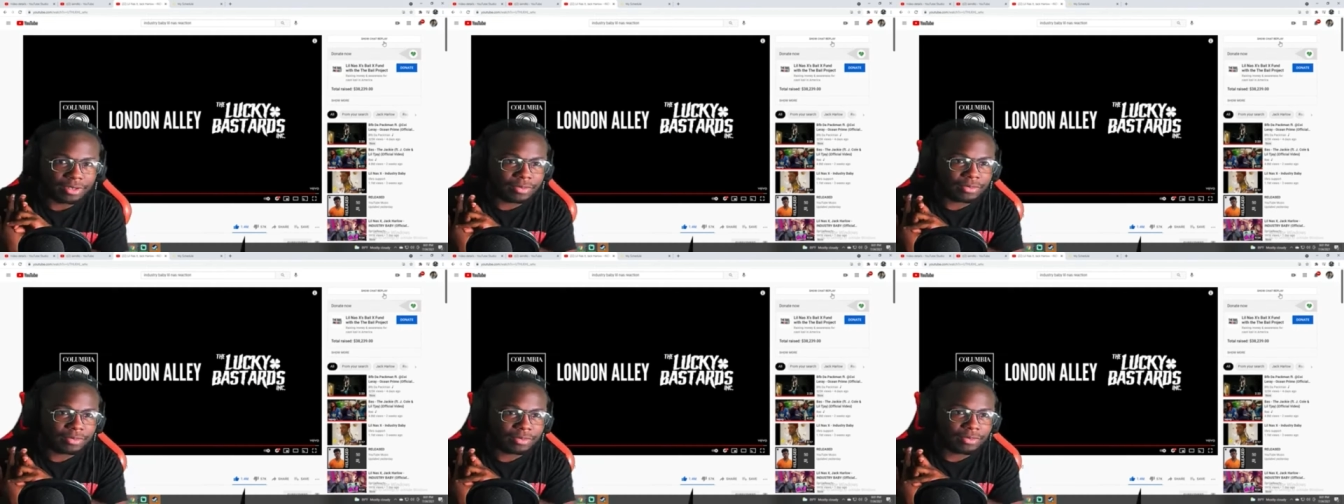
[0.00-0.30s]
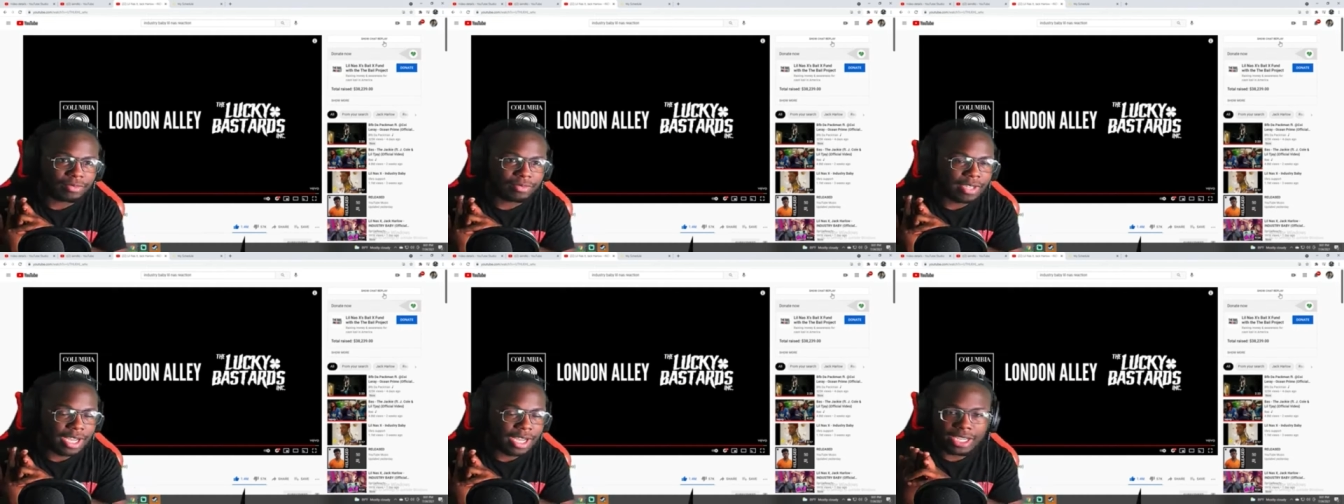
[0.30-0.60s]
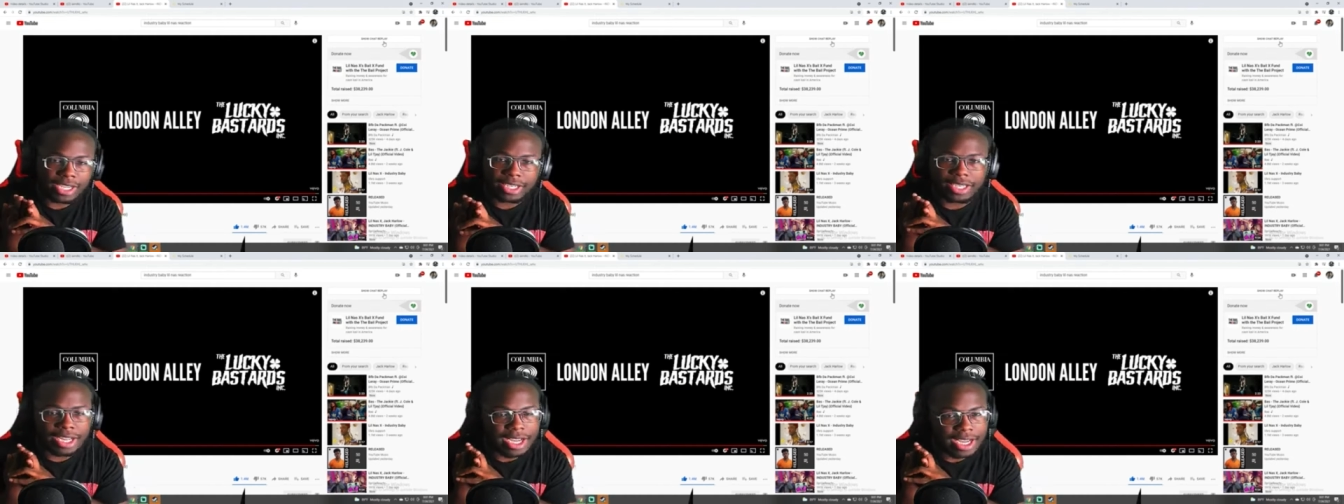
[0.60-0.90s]
I ain't
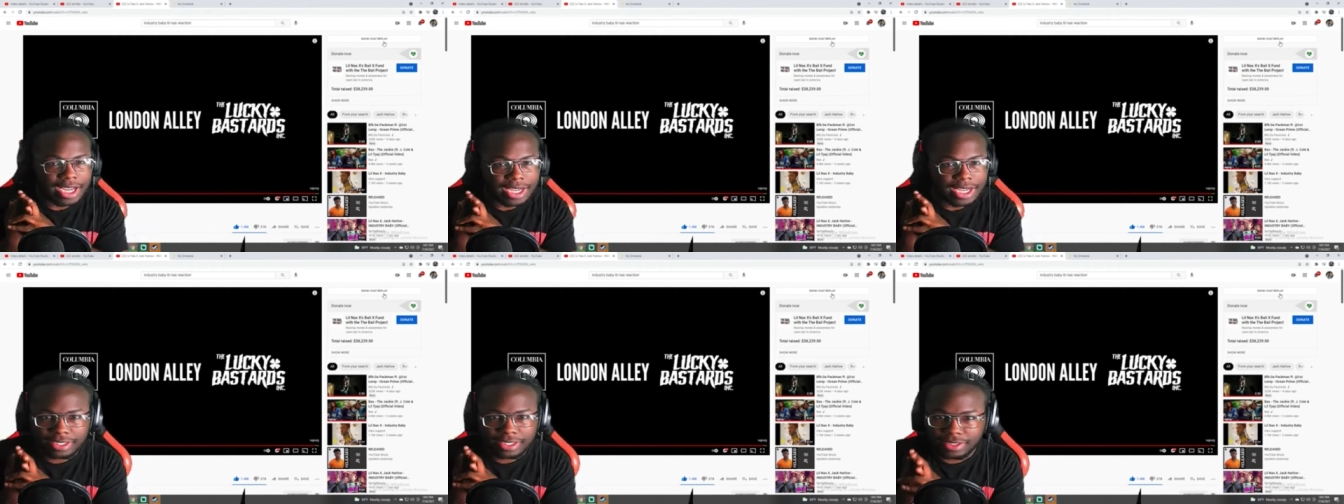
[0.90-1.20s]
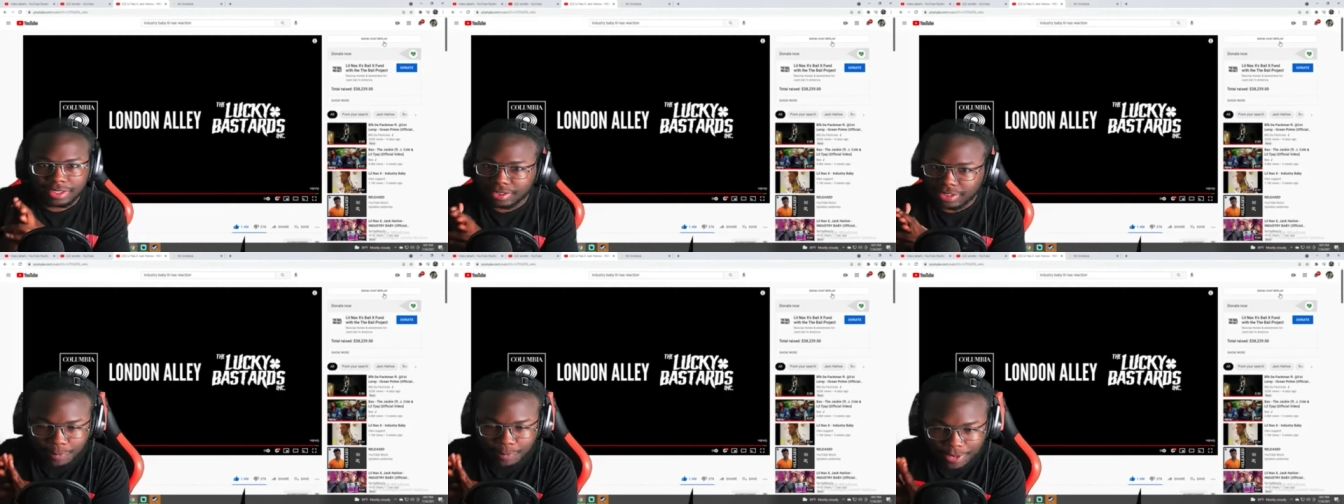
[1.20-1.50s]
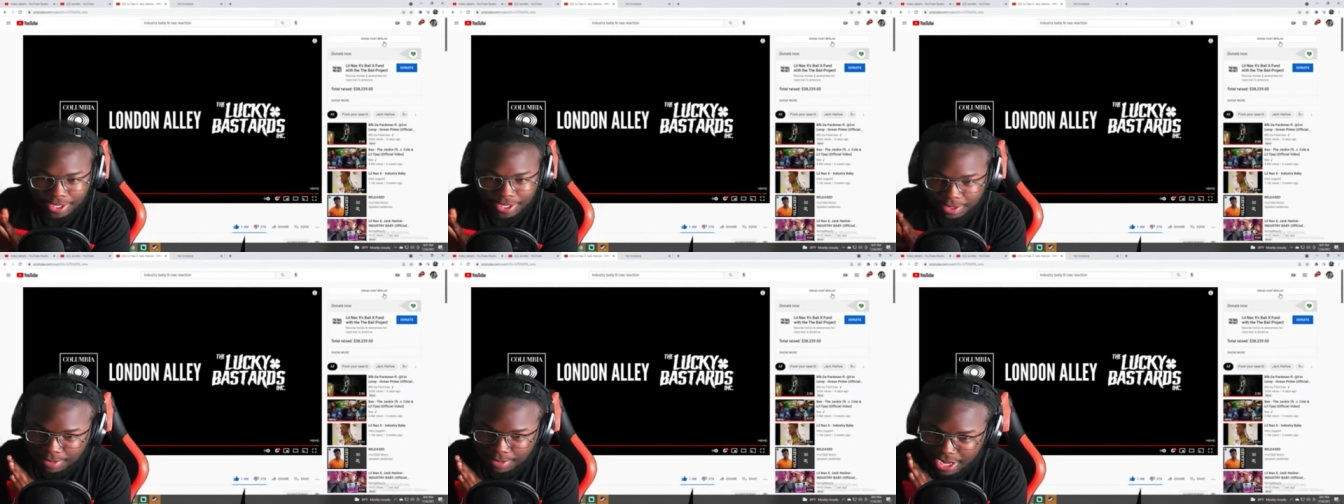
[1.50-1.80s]
I ain't expecting him to
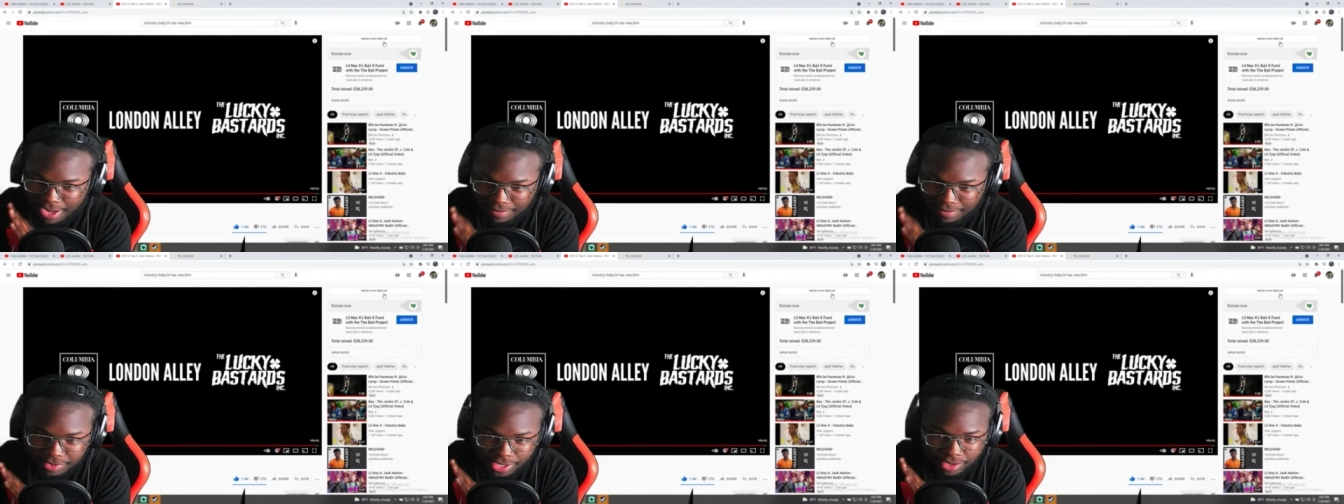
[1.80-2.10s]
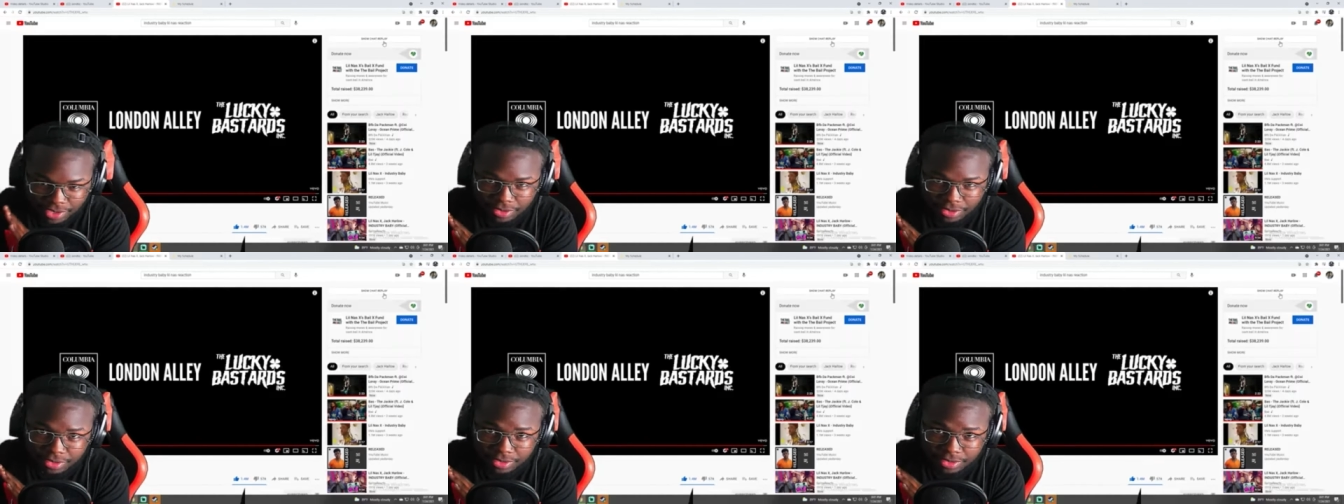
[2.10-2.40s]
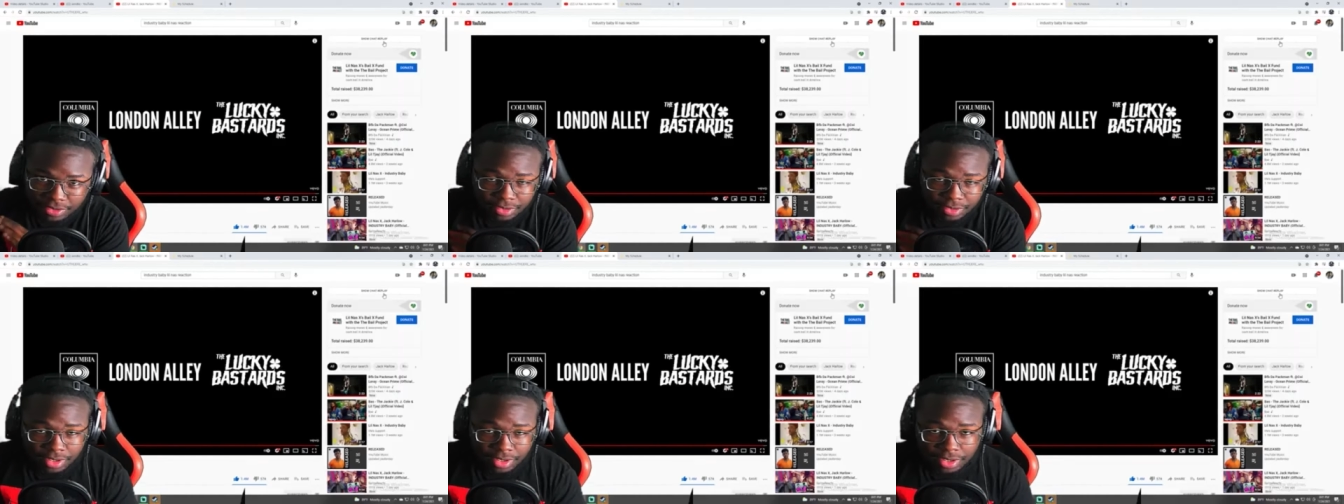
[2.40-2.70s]
have jack on
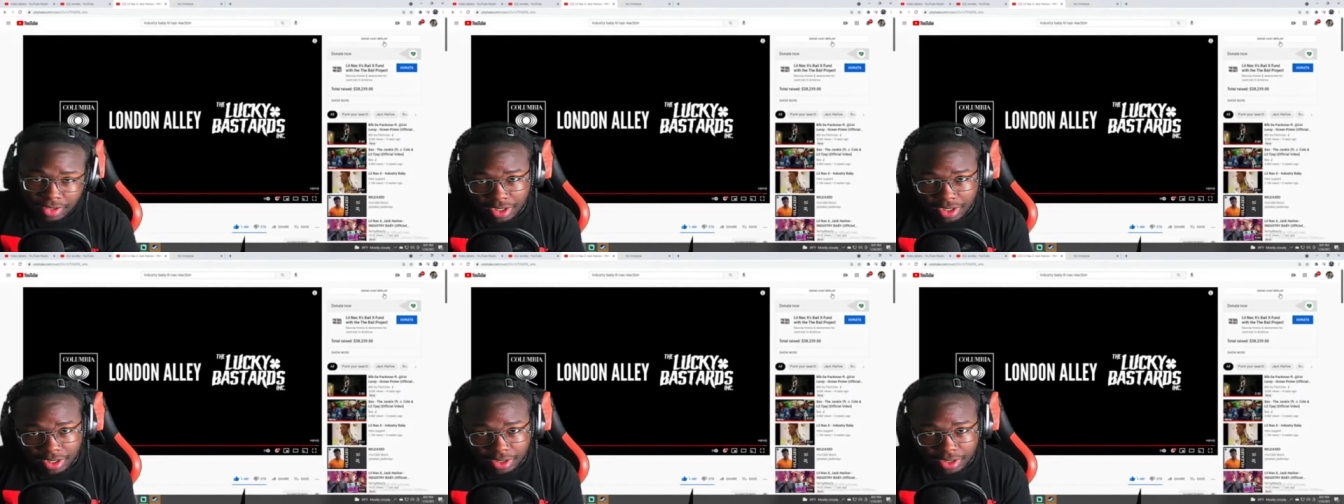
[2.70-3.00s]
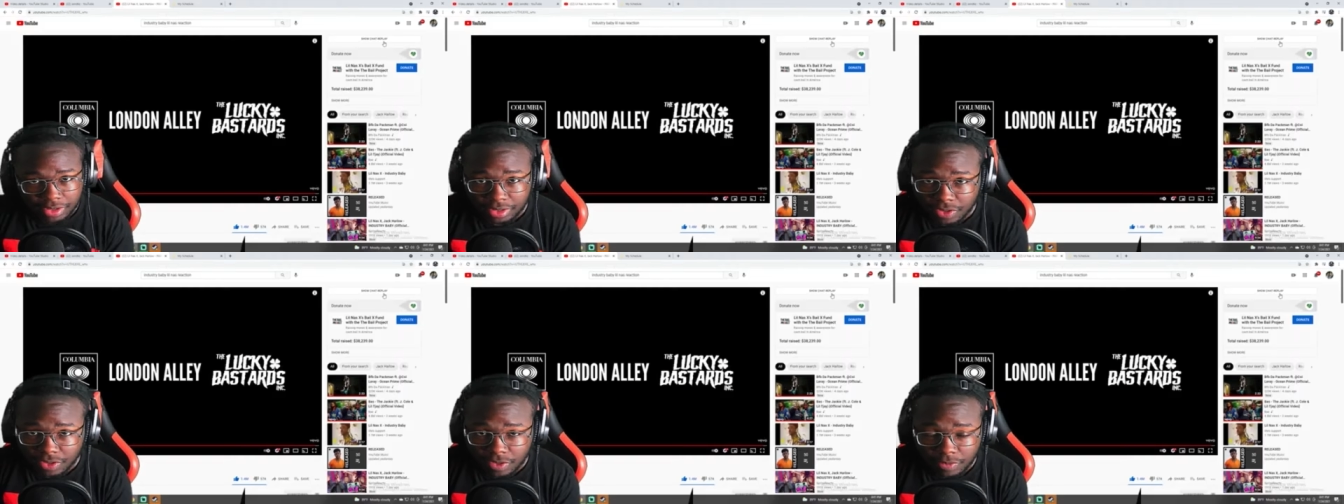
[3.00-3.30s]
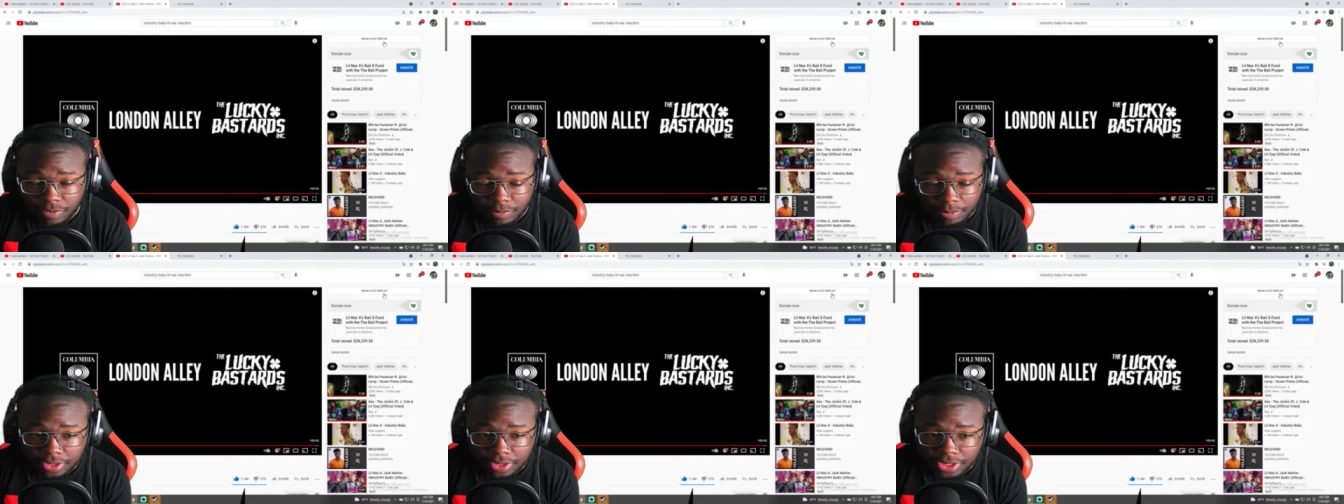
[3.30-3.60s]
a uh, song, a
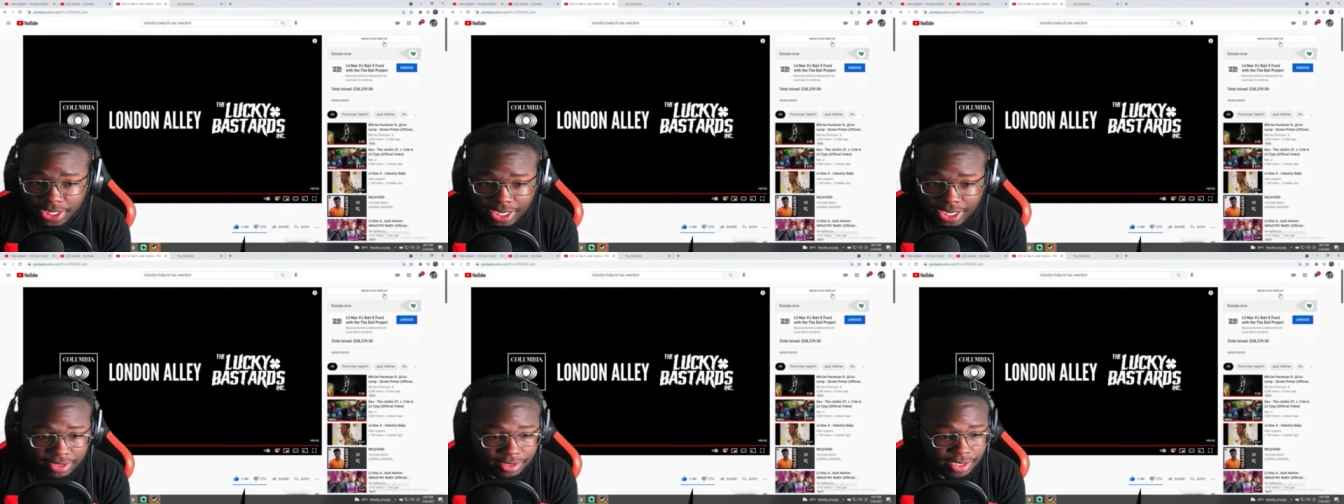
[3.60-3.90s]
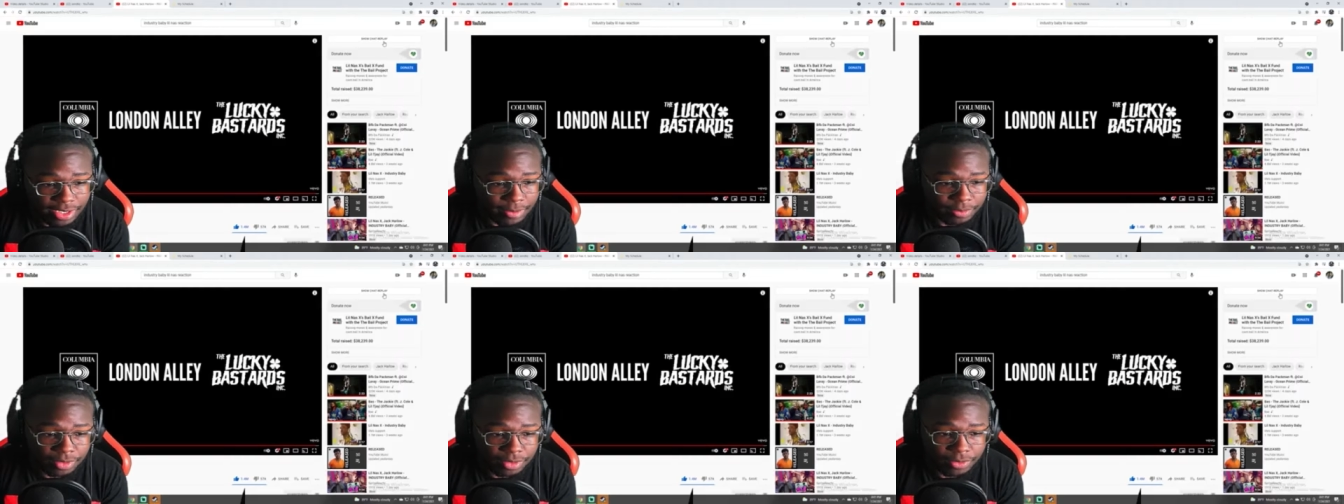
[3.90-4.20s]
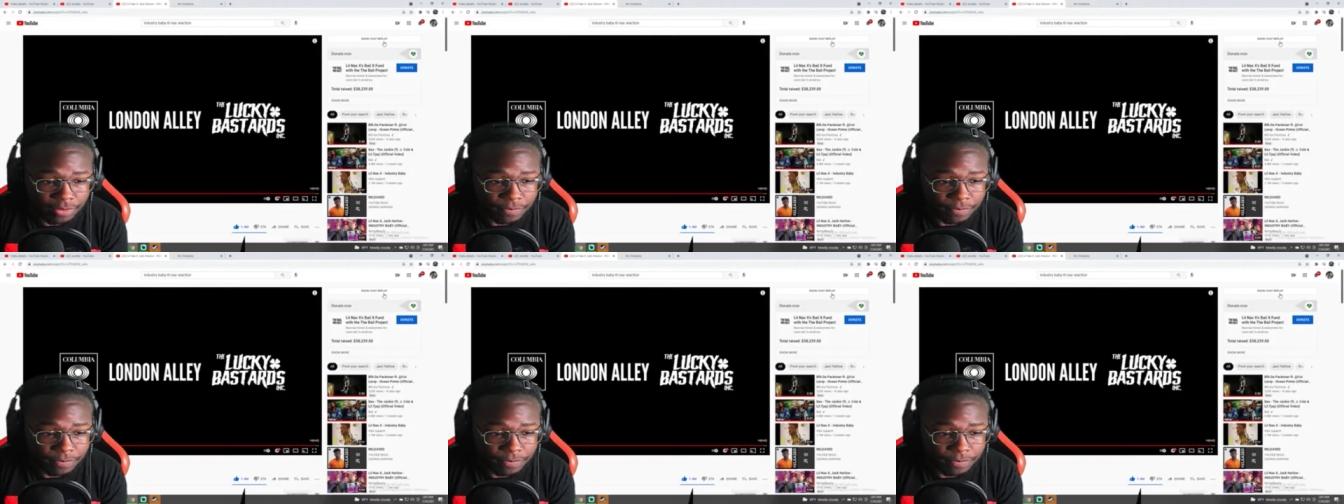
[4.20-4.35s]
jack snap too.